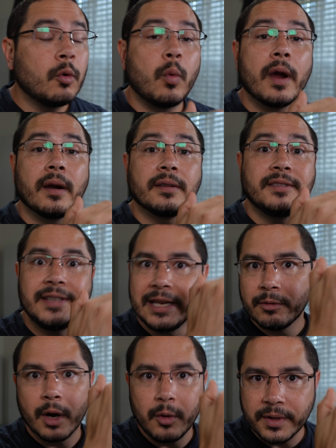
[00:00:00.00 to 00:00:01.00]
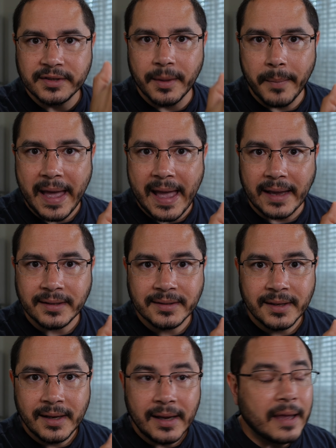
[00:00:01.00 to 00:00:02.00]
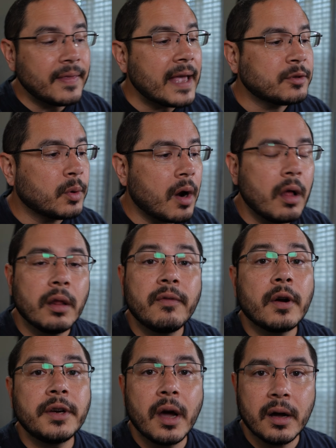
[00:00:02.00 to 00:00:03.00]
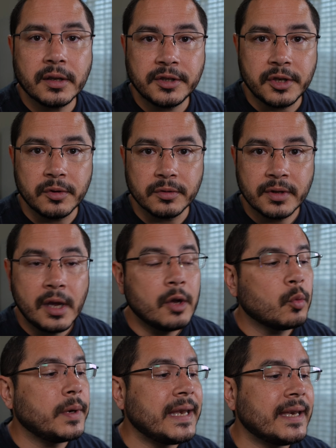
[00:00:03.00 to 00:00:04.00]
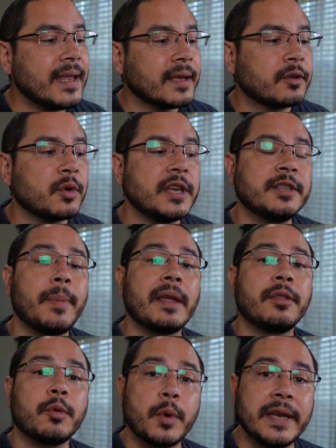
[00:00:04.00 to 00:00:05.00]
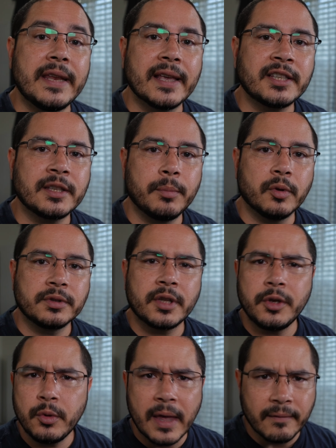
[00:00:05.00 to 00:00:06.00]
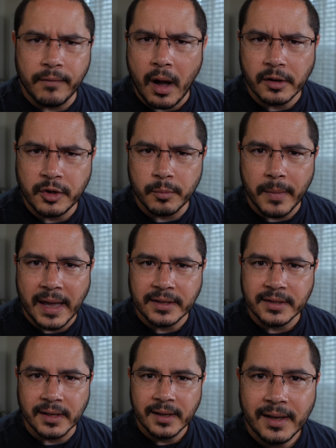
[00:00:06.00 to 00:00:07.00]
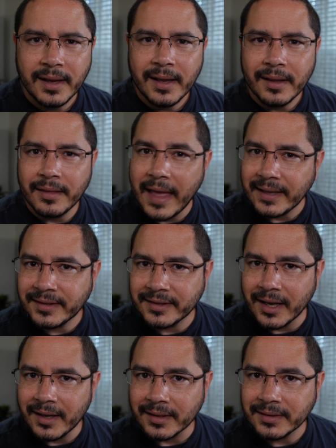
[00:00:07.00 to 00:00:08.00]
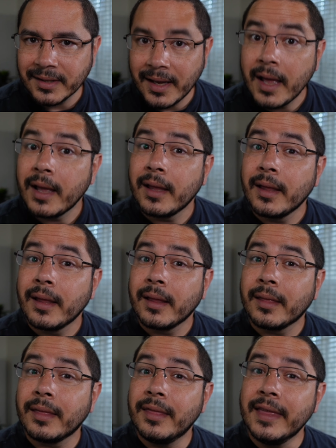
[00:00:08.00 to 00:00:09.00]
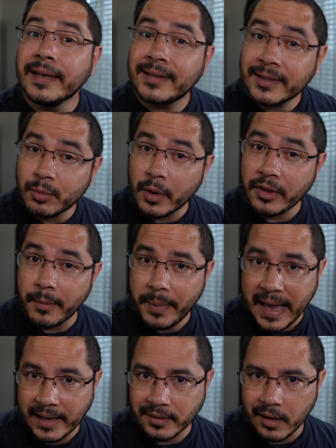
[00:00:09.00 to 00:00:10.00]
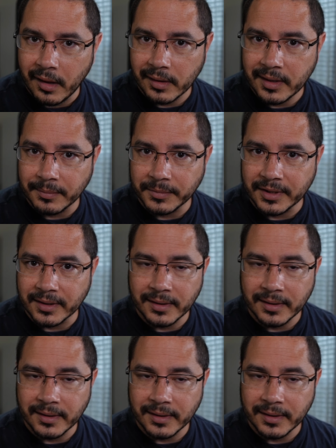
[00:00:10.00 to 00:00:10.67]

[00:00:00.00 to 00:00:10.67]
where 0 is the max, and that's what all of our DAWs use. We need to increase by 3 decibels to do that volume matching. That sucks. This is where the pan law comes in.